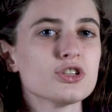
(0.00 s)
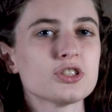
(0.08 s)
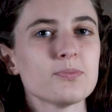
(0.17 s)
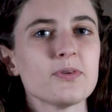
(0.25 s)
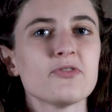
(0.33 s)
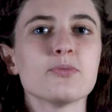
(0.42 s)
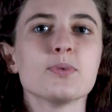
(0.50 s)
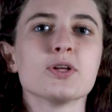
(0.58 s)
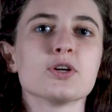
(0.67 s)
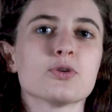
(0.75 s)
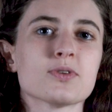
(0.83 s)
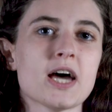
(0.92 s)
You should be
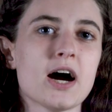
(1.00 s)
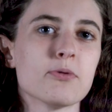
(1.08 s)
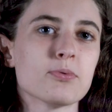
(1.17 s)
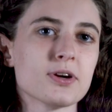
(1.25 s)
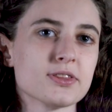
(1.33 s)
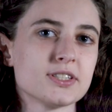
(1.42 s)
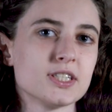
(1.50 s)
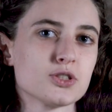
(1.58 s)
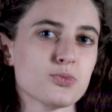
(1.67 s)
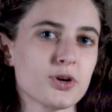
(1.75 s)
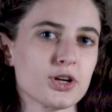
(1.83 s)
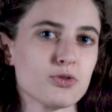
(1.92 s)
familiar with how
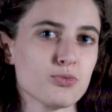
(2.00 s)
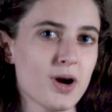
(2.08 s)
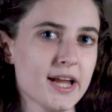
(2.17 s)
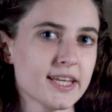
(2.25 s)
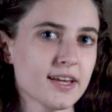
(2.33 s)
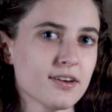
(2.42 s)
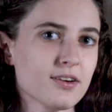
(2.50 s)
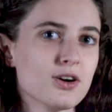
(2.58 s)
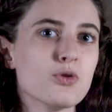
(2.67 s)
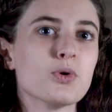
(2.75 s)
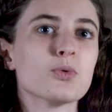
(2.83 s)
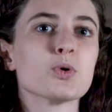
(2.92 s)
parentheses work in writing.
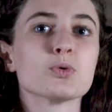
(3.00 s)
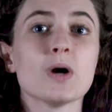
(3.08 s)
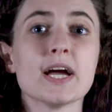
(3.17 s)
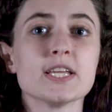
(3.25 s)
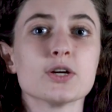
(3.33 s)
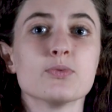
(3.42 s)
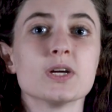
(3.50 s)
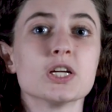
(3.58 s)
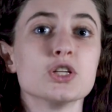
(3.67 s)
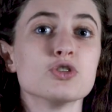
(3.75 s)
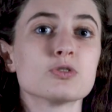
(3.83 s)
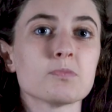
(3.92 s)
When we're writing, we
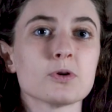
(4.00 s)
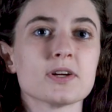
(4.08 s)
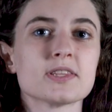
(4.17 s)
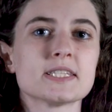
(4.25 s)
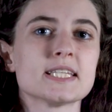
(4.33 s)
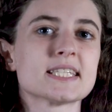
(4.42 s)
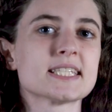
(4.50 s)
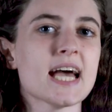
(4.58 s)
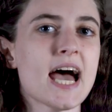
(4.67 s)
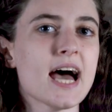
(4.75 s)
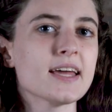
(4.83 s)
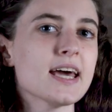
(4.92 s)
can use parentheses
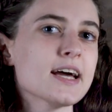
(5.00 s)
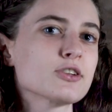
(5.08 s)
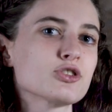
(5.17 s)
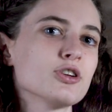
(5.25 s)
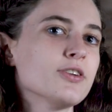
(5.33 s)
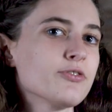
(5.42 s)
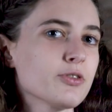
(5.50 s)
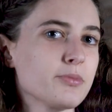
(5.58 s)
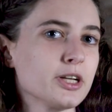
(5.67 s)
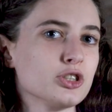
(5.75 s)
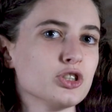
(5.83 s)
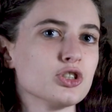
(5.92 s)
to add extra
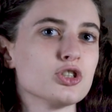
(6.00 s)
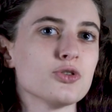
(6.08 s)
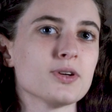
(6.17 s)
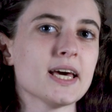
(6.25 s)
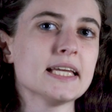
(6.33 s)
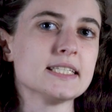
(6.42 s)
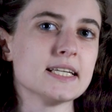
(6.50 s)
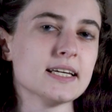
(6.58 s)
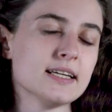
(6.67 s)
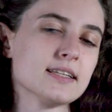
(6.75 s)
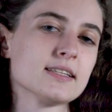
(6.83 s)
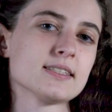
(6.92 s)
information to an
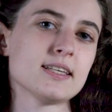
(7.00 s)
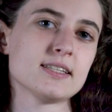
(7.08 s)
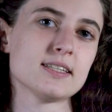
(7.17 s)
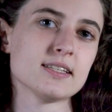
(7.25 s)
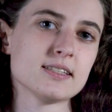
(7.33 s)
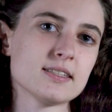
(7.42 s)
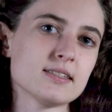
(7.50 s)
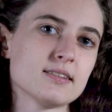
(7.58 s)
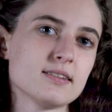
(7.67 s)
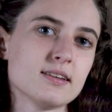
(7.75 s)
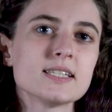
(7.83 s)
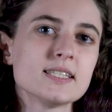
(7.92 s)
idea in a sentence.
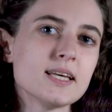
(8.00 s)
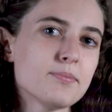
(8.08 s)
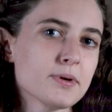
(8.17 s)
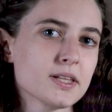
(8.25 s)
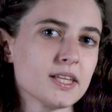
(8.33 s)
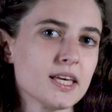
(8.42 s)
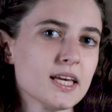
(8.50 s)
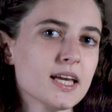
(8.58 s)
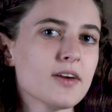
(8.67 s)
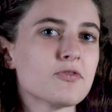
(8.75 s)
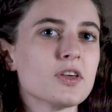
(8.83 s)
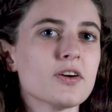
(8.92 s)
Typically,
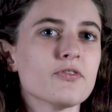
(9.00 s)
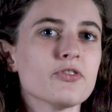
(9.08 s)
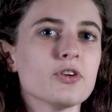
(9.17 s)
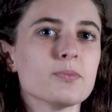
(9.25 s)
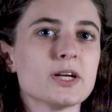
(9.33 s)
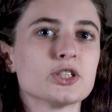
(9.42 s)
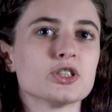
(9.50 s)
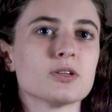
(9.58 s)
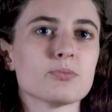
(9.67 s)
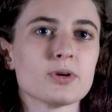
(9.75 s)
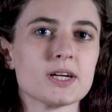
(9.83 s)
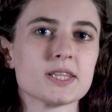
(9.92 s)
if the information
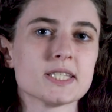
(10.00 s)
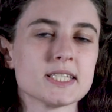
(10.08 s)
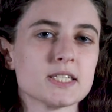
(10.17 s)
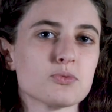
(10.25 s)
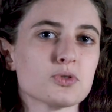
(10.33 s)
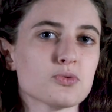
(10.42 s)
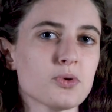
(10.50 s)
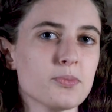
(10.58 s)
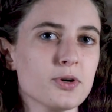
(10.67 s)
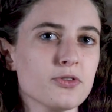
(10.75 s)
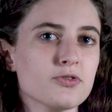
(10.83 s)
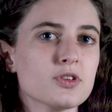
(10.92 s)
in parentheses was
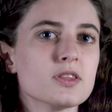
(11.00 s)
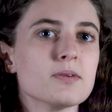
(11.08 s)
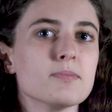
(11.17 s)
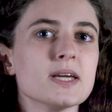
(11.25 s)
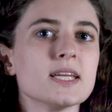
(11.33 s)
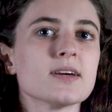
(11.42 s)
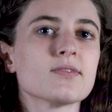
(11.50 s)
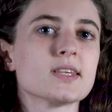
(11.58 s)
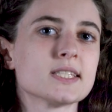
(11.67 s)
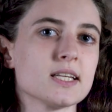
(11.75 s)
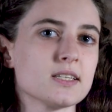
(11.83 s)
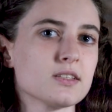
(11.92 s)
removed, the meaning of
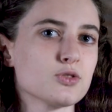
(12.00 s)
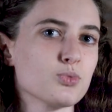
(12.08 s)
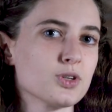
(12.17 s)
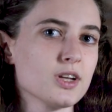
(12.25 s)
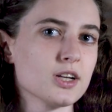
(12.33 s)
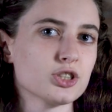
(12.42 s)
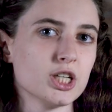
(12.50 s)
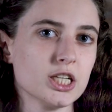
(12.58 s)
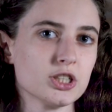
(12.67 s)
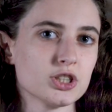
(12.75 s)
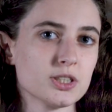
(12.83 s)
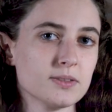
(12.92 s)
the sentence would not
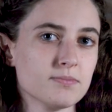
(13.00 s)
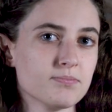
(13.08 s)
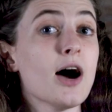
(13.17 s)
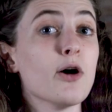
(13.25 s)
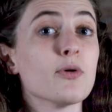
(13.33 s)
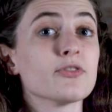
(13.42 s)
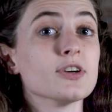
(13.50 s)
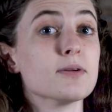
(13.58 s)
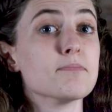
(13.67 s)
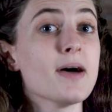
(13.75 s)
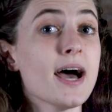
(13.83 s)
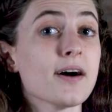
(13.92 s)
change. However,
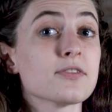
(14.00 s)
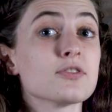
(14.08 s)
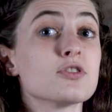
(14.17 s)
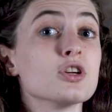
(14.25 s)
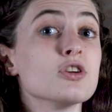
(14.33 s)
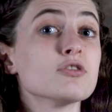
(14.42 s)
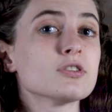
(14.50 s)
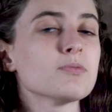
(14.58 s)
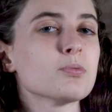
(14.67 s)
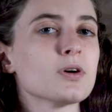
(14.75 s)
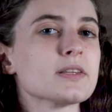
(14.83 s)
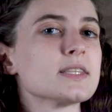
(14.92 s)
in math, the use
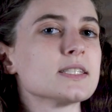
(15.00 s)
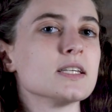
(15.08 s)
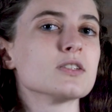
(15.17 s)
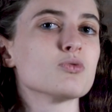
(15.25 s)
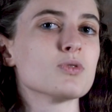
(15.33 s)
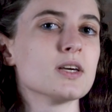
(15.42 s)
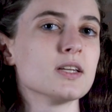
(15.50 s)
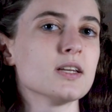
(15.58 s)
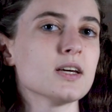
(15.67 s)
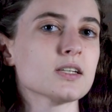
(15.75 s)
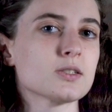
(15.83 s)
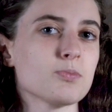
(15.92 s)
of parentheses within
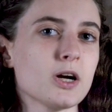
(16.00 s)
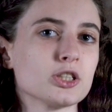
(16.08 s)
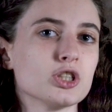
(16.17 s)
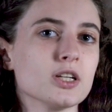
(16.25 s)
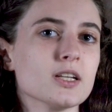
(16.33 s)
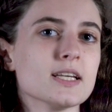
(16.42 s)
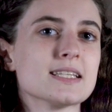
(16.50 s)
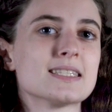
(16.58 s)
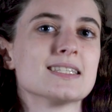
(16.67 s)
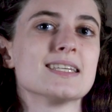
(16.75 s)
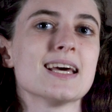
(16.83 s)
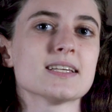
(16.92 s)
an expression
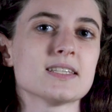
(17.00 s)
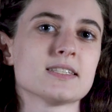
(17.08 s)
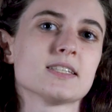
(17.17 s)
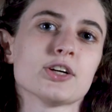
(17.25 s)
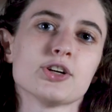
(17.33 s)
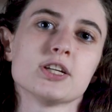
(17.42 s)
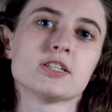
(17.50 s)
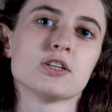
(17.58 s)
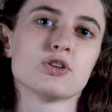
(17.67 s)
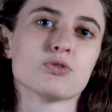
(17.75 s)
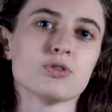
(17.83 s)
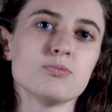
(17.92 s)
is necessary
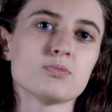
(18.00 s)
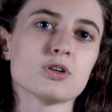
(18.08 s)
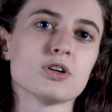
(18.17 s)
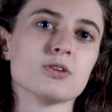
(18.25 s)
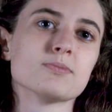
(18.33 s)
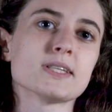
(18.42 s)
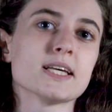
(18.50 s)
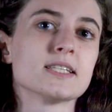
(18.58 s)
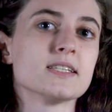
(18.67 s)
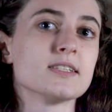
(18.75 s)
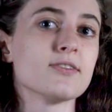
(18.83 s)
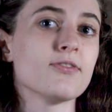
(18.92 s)
to group terms and
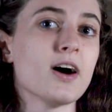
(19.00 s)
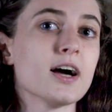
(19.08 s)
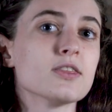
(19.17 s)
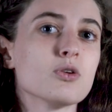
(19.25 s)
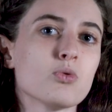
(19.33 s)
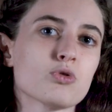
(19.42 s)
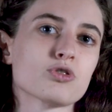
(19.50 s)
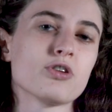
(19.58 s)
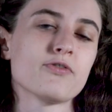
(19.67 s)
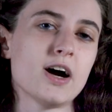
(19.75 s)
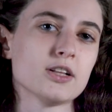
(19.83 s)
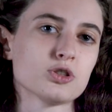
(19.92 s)
to define the order
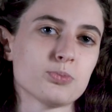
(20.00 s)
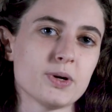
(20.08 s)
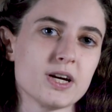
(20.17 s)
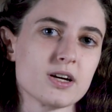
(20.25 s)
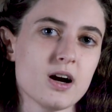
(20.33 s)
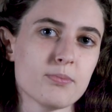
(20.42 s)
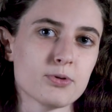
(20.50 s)
of algebraic